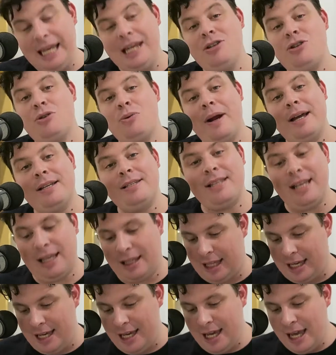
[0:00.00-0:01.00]

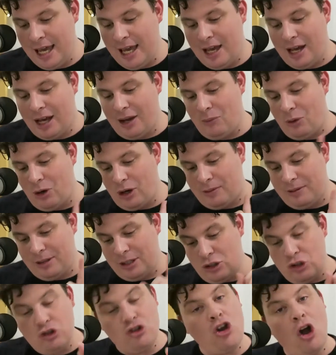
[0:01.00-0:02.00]
Interestingly, I work with
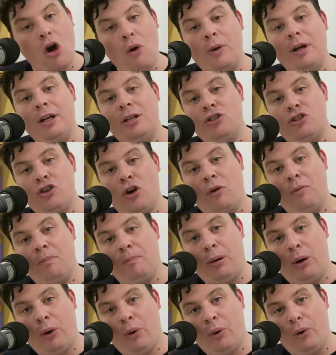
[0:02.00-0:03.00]
a Joe and a John
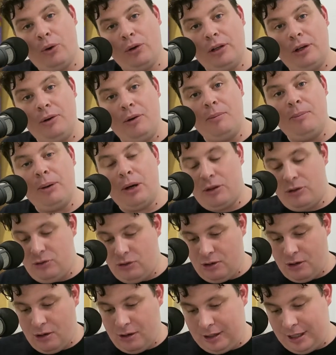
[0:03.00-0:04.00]
Paul, who are both
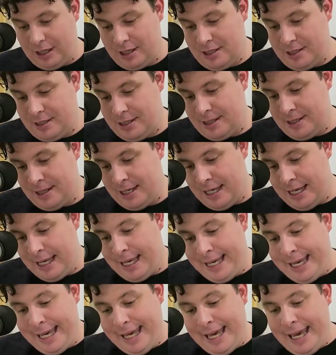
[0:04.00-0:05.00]
journalists.
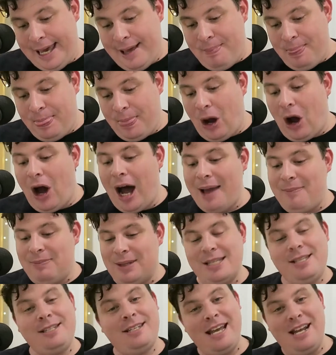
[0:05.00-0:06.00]
I'm
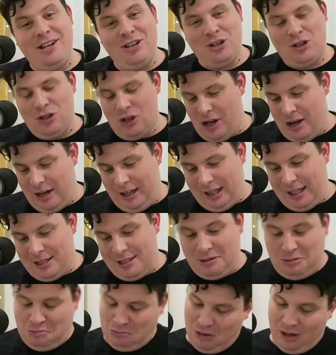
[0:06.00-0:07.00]
the senior
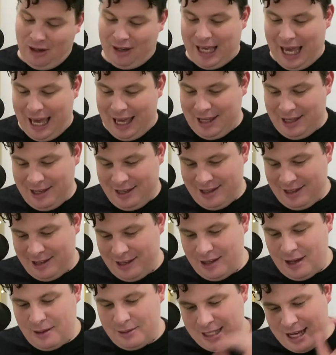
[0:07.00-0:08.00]
journalist. Okay,
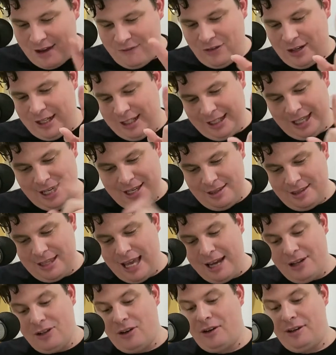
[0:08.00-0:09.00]
yeah, definitely,
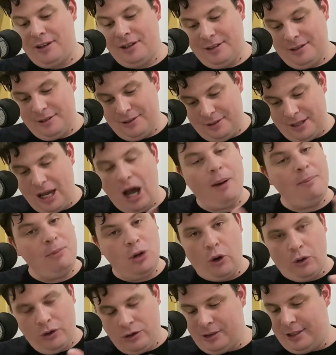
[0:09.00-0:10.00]
they don't... I'm
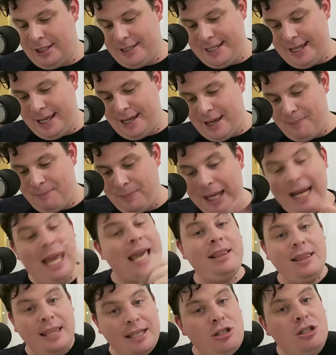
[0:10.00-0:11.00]
not the senior... But
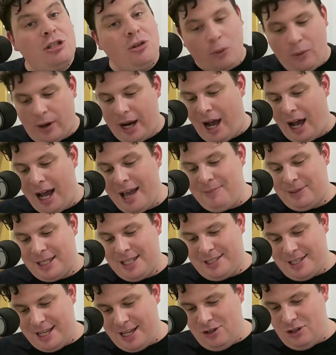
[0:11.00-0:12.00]
in this story, I am
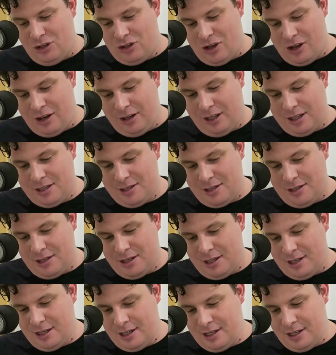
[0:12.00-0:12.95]
the senior journalist.